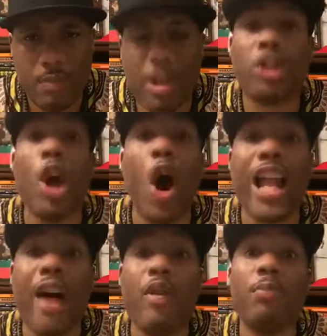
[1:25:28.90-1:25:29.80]

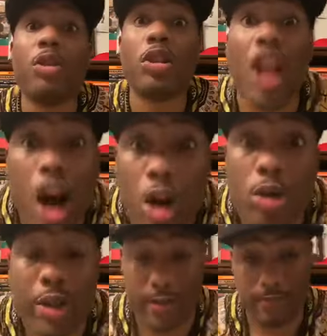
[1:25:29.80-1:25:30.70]
Majority of them,
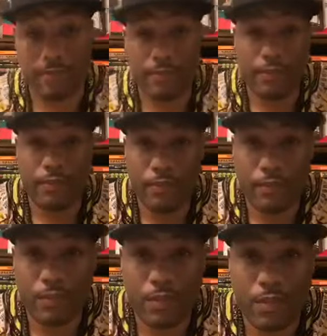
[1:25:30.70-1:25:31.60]
children,
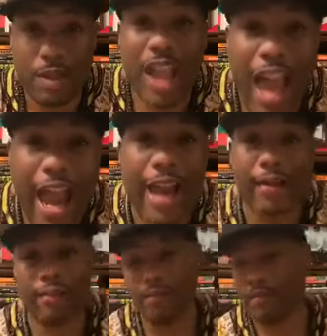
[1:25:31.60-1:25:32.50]
dead.